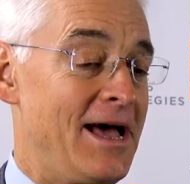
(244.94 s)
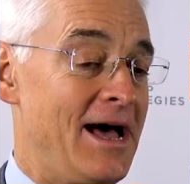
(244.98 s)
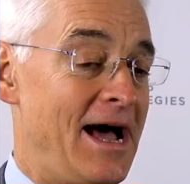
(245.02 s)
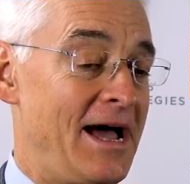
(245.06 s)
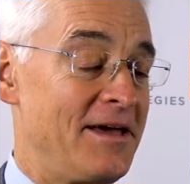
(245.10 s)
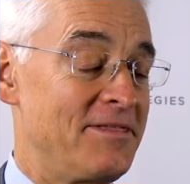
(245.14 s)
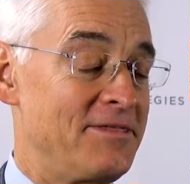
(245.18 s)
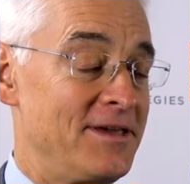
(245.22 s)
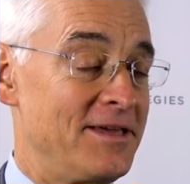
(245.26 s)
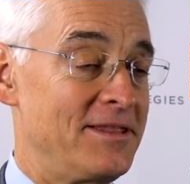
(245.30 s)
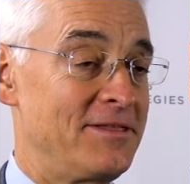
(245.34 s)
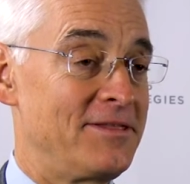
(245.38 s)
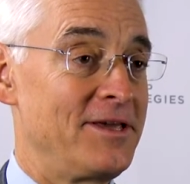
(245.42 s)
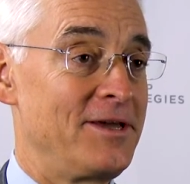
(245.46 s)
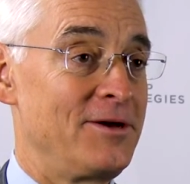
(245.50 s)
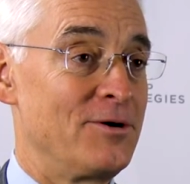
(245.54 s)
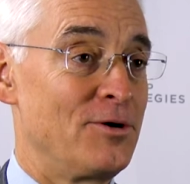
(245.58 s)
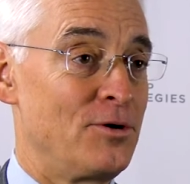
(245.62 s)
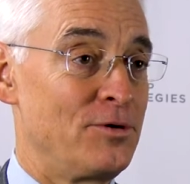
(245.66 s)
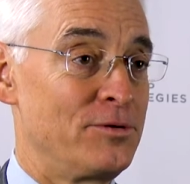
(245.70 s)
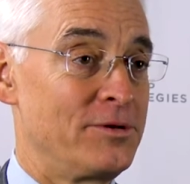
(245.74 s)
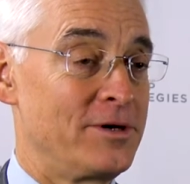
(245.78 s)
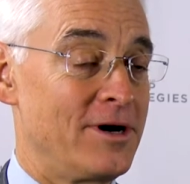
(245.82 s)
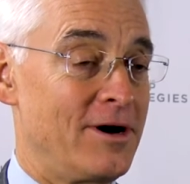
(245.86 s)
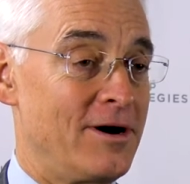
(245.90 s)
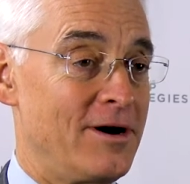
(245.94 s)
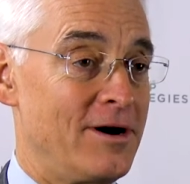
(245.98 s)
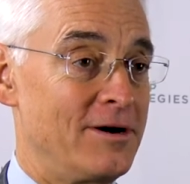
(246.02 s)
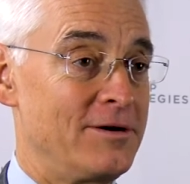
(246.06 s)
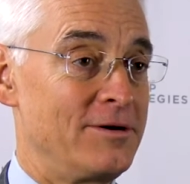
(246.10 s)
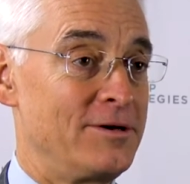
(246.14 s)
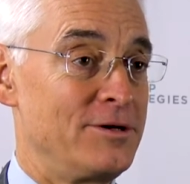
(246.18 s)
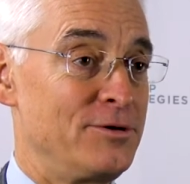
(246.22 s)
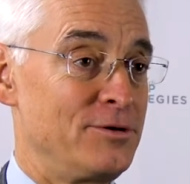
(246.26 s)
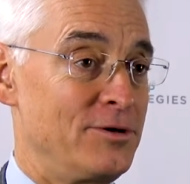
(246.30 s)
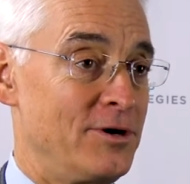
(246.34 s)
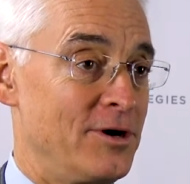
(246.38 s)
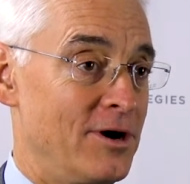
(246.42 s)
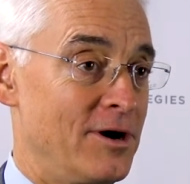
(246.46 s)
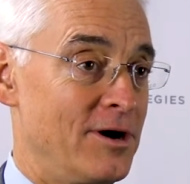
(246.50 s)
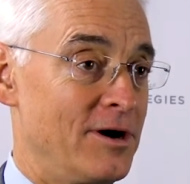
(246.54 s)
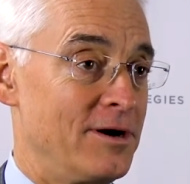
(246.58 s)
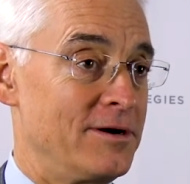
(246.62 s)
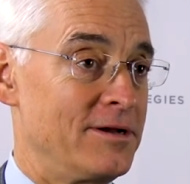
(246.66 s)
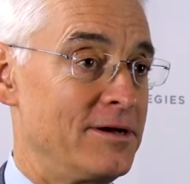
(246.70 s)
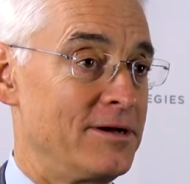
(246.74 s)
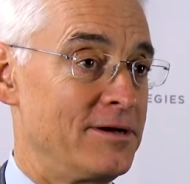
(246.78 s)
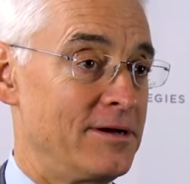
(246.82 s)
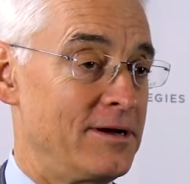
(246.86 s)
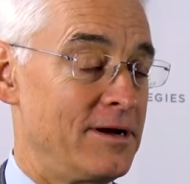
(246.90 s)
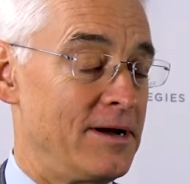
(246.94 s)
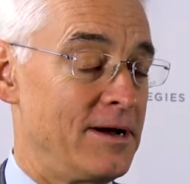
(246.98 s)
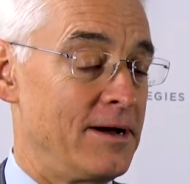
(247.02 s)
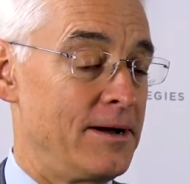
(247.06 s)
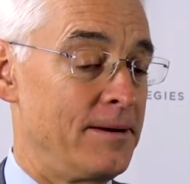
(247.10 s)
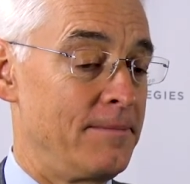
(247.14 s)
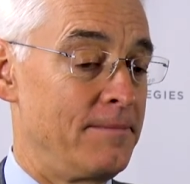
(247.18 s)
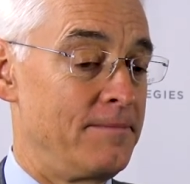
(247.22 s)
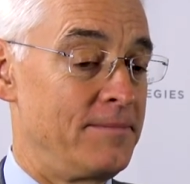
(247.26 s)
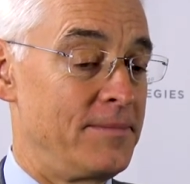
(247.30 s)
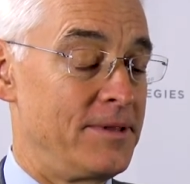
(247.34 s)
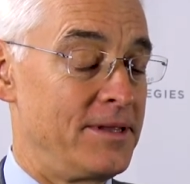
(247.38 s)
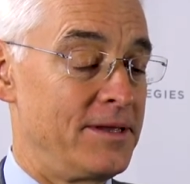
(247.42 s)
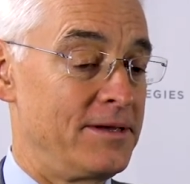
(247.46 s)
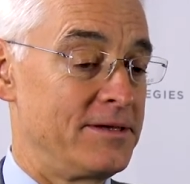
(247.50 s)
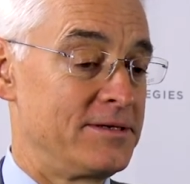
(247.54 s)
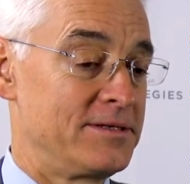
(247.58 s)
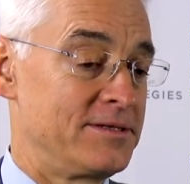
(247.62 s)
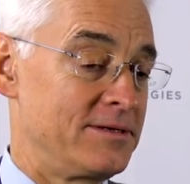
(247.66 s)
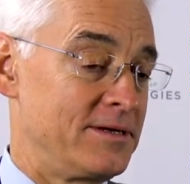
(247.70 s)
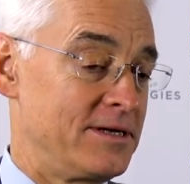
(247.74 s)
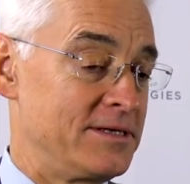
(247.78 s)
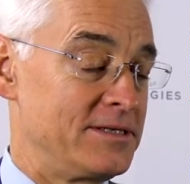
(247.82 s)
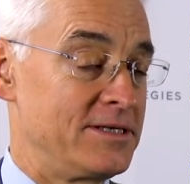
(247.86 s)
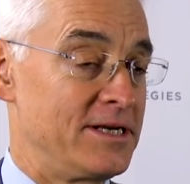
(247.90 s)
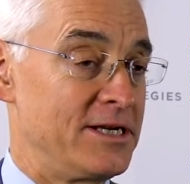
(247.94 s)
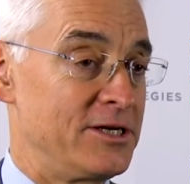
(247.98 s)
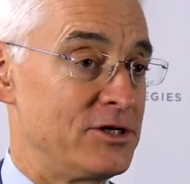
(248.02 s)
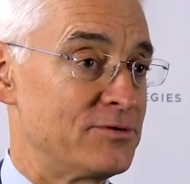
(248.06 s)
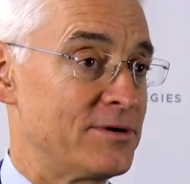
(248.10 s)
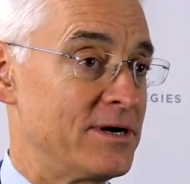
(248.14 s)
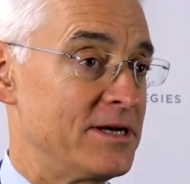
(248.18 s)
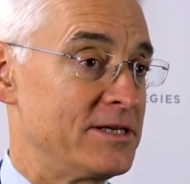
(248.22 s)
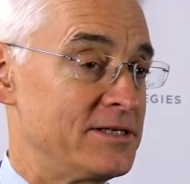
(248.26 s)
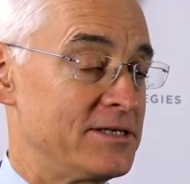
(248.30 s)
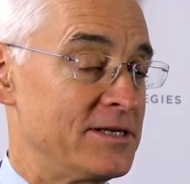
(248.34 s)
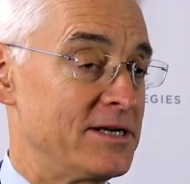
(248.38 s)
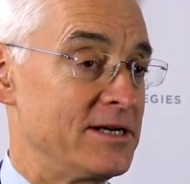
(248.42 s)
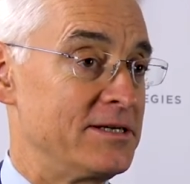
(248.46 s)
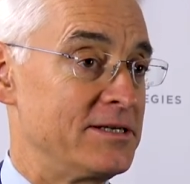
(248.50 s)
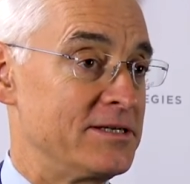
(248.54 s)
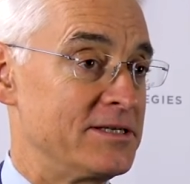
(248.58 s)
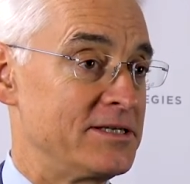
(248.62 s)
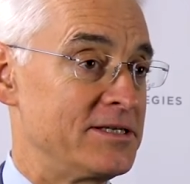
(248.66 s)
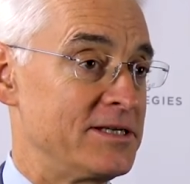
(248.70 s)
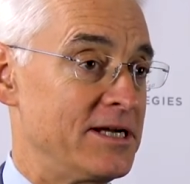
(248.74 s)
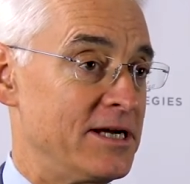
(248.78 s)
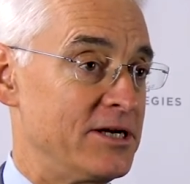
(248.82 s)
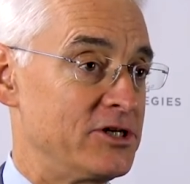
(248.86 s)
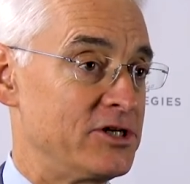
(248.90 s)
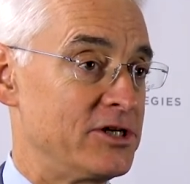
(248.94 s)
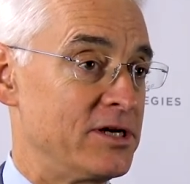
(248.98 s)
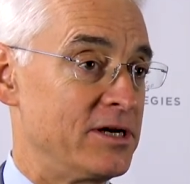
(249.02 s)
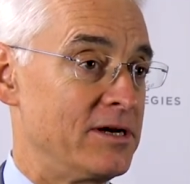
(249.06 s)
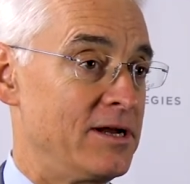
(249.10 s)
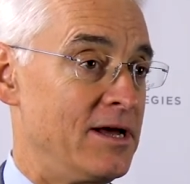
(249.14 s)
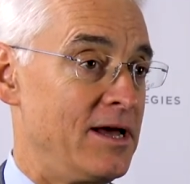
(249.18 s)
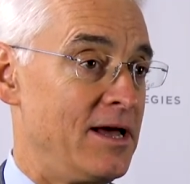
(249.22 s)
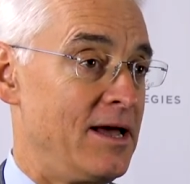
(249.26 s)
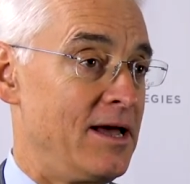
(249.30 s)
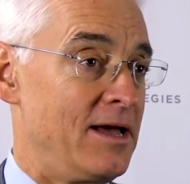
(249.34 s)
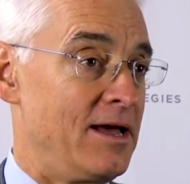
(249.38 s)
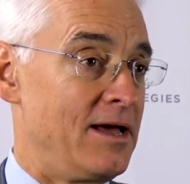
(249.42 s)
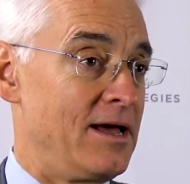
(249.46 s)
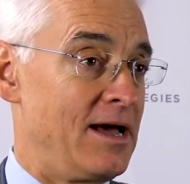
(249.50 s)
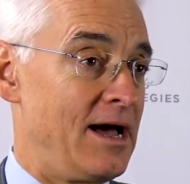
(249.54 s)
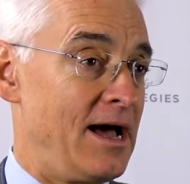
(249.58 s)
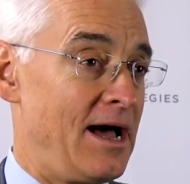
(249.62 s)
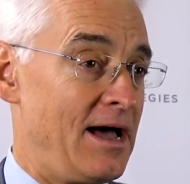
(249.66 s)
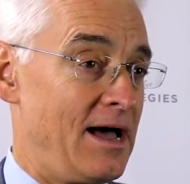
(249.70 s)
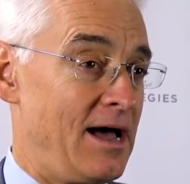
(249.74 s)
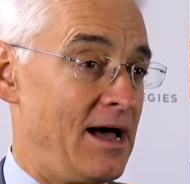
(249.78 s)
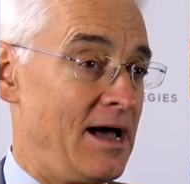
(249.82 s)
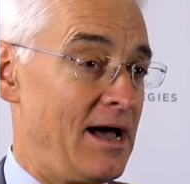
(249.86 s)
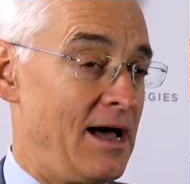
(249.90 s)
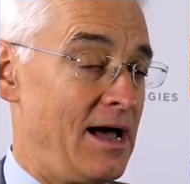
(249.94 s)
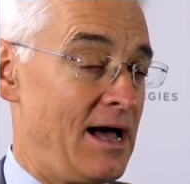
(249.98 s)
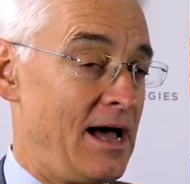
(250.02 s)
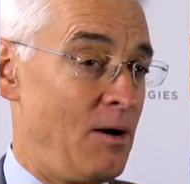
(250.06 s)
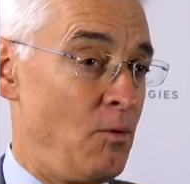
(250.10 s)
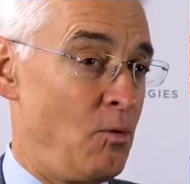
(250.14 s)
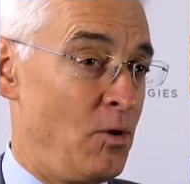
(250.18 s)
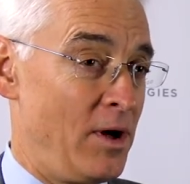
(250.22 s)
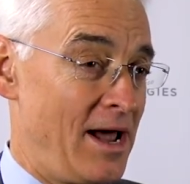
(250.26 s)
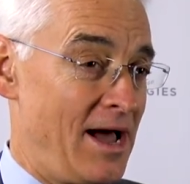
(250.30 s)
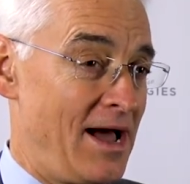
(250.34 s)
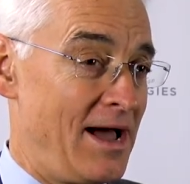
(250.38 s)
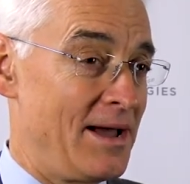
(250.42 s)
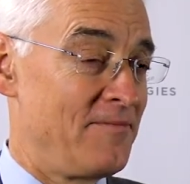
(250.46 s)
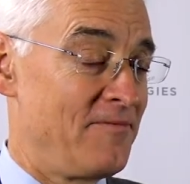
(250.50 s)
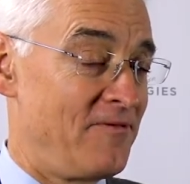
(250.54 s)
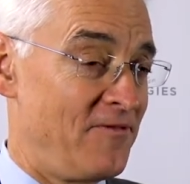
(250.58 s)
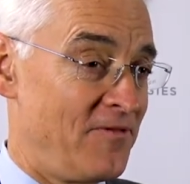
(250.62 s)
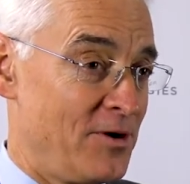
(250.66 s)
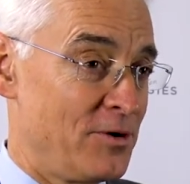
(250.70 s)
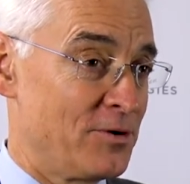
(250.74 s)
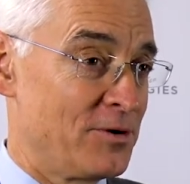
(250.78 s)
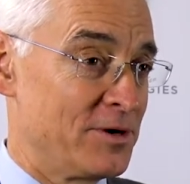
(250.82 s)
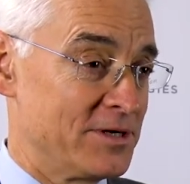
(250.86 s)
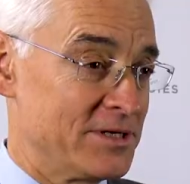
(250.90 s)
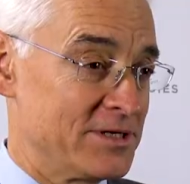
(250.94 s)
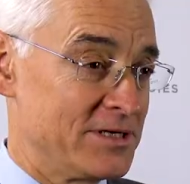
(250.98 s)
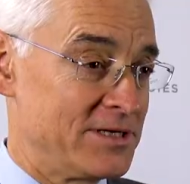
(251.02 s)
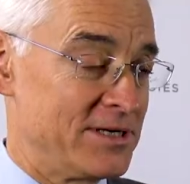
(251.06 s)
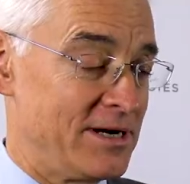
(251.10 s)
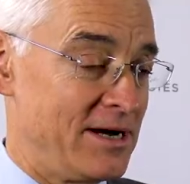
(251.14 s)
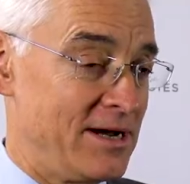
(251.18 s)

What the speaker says: I think the old guard, new guard is an interesting distinction. What I'm focused